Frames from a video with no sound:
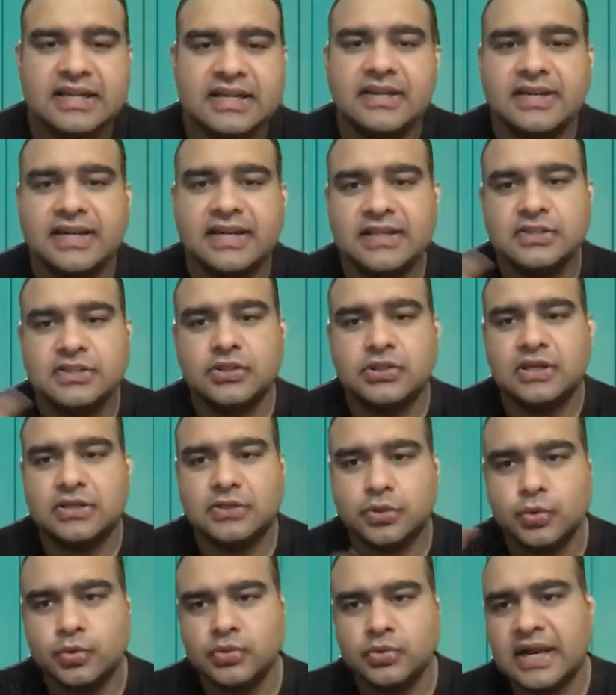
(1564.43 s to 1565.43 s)
creates the
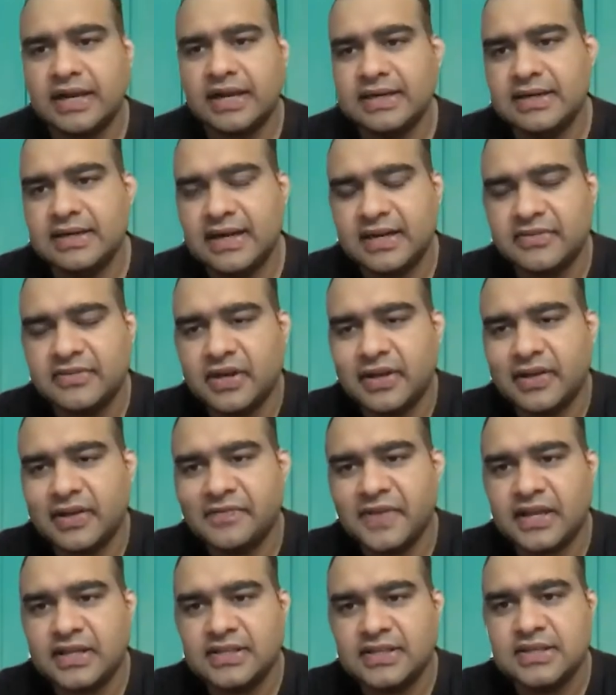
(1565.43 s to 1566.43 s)
two-sided network
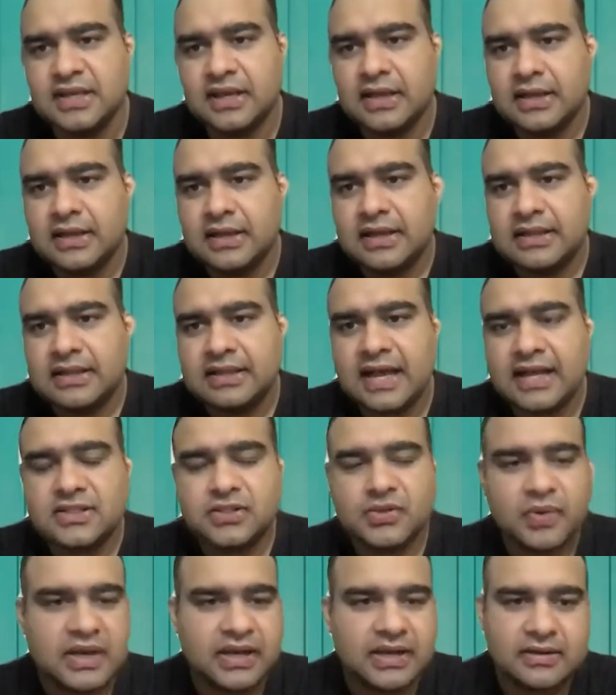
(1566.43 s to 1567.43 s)
effects, and
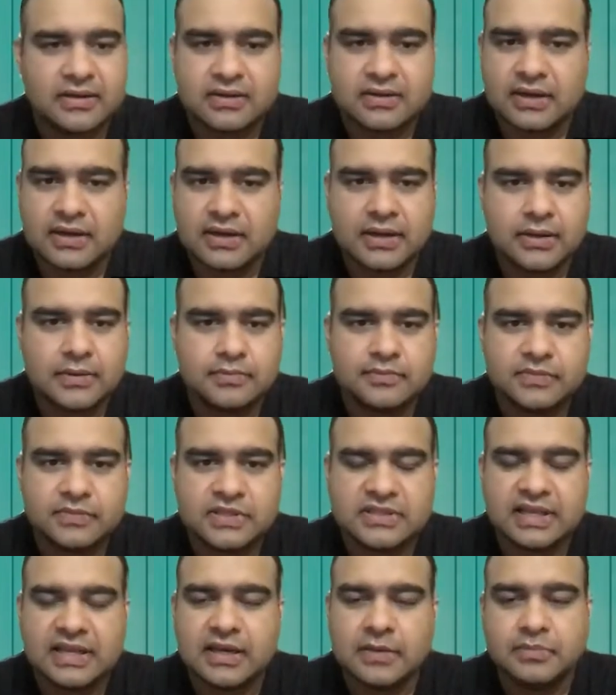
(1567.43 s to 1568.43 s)
that's where
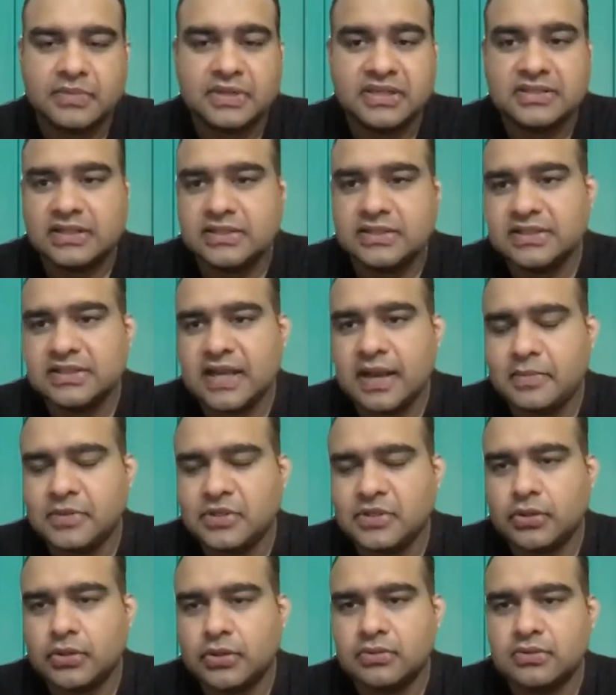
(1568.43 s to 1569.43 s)
say companies such as
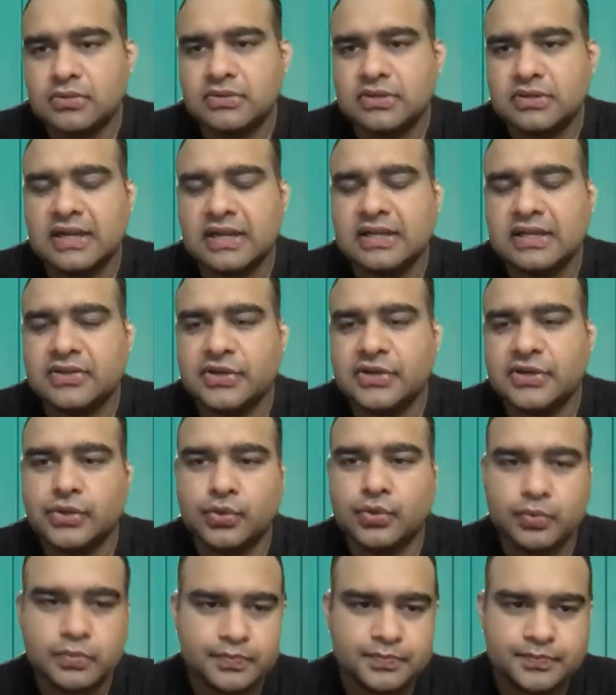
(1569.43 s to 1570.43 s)
Amazon really grew
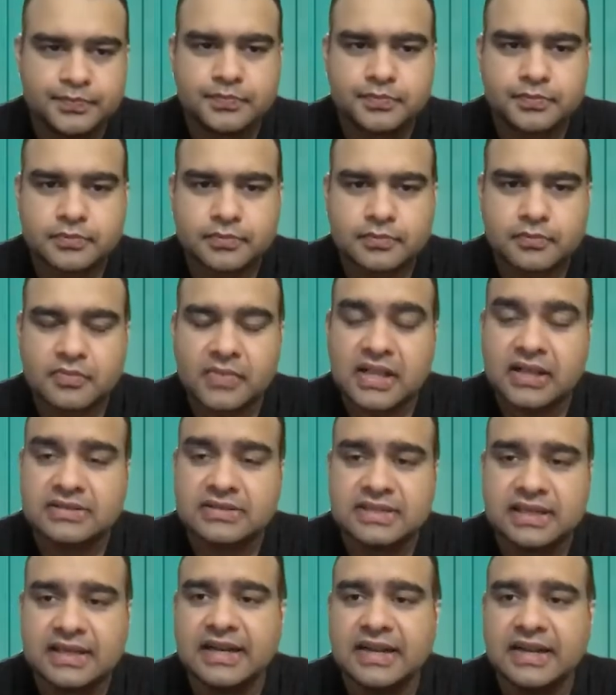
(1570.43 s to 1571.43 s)

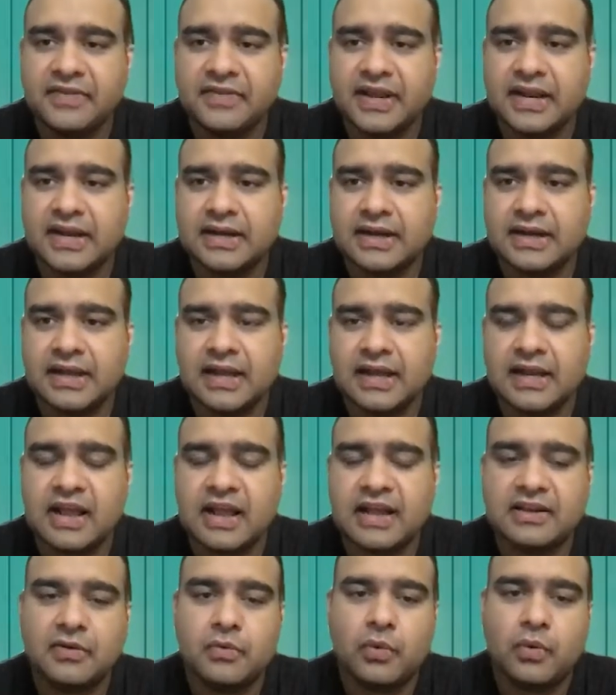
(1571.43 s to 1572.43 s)
significantly and
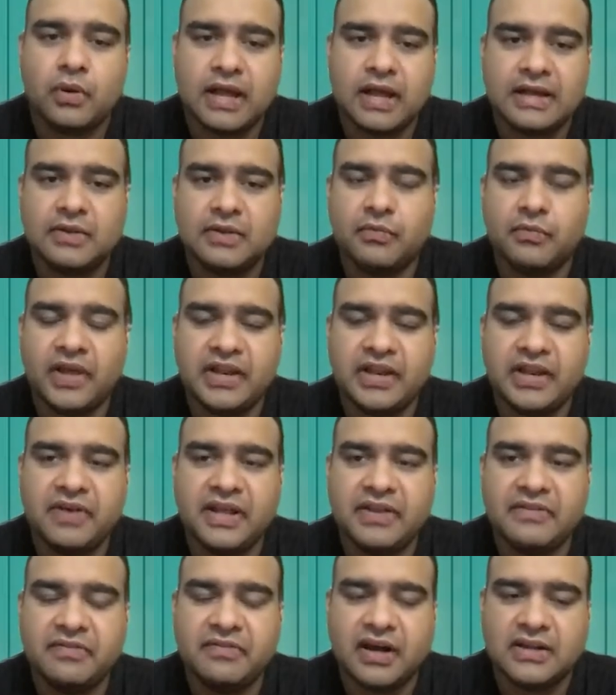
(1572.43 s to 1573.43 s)
at a
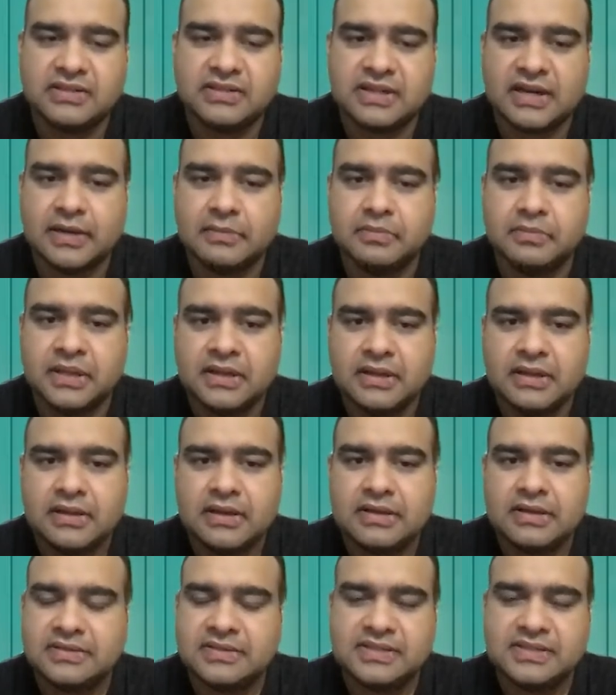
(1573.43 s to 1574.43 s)
very fast clip,
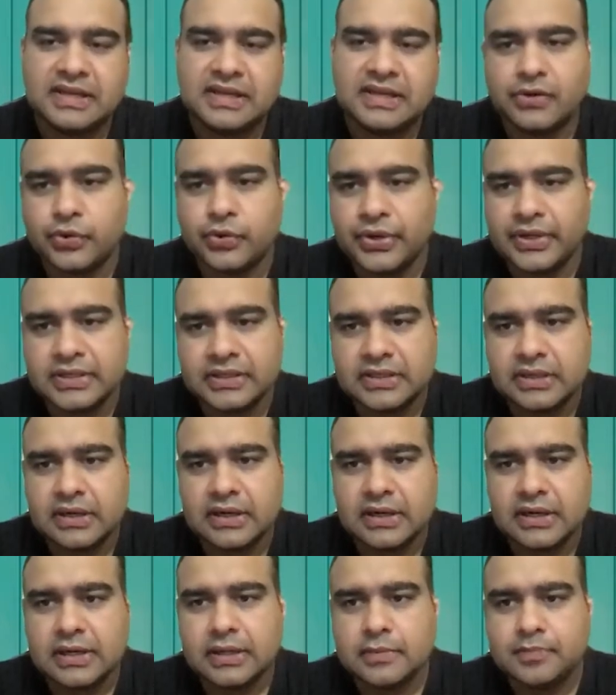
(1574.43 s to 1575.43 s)
and still growing
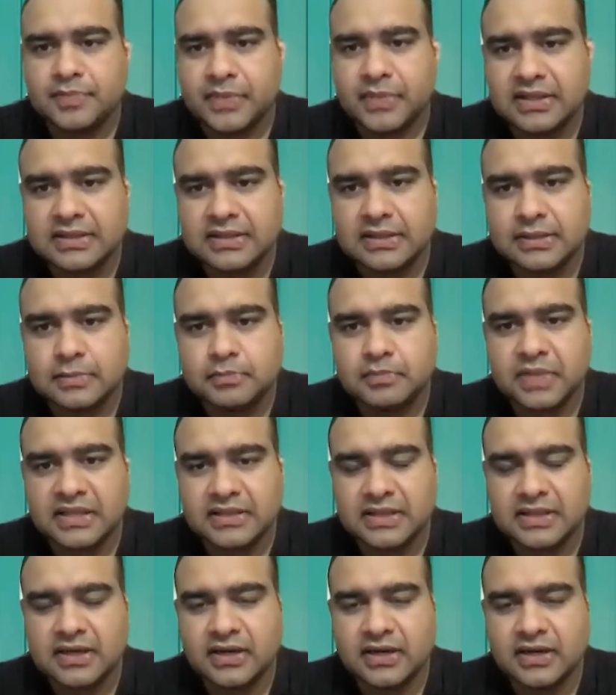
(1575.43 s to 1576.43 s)
in
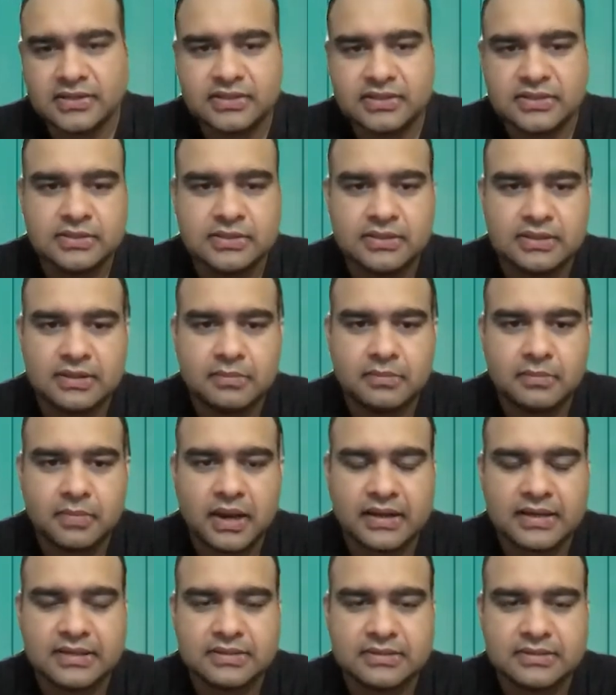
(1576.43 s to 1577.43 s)
the current
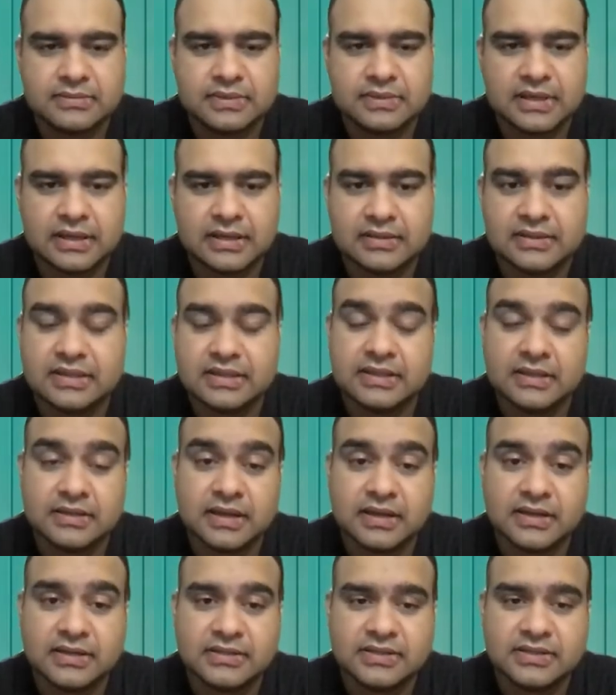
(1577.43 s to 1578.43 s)
market, in the
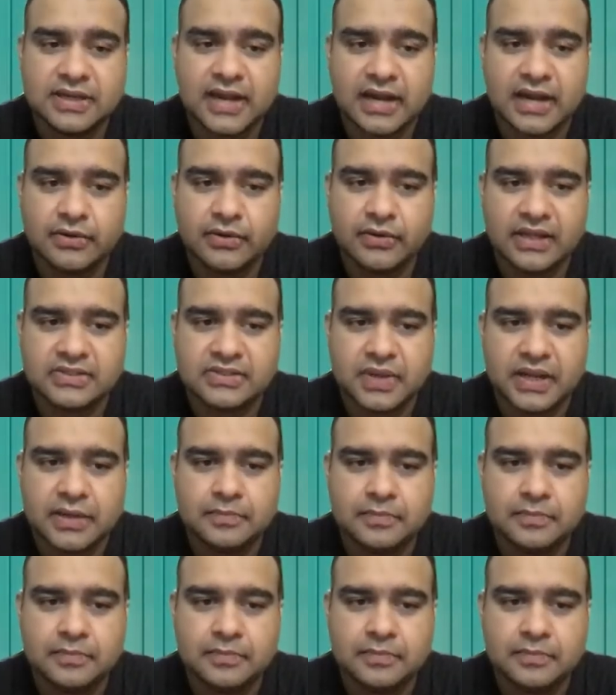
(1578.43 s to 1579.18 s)
current scenario as well.